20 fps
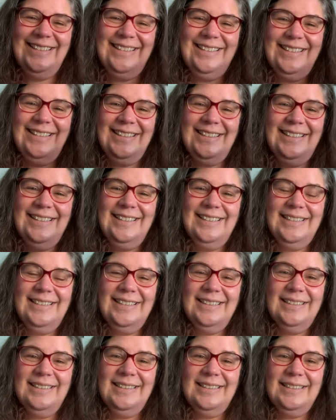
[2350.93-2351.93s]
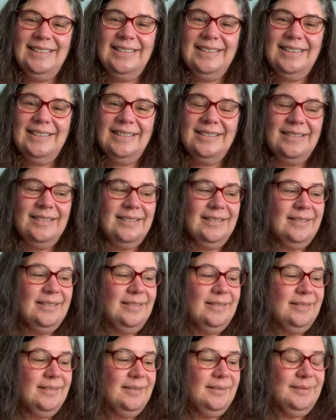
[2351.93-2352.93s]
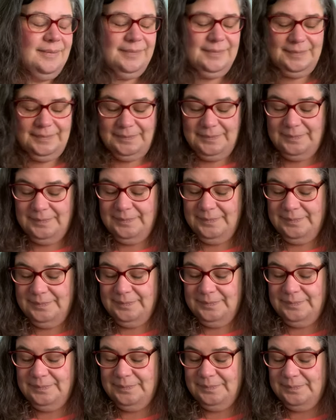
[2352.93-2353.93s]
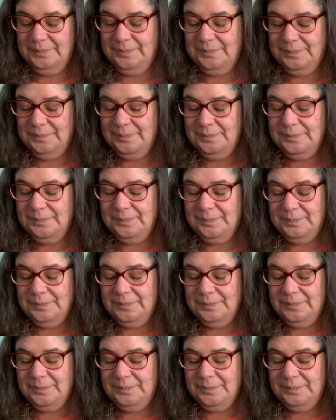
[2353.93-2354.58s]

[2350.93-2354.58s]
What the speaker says: No words are spoken by the person on screen.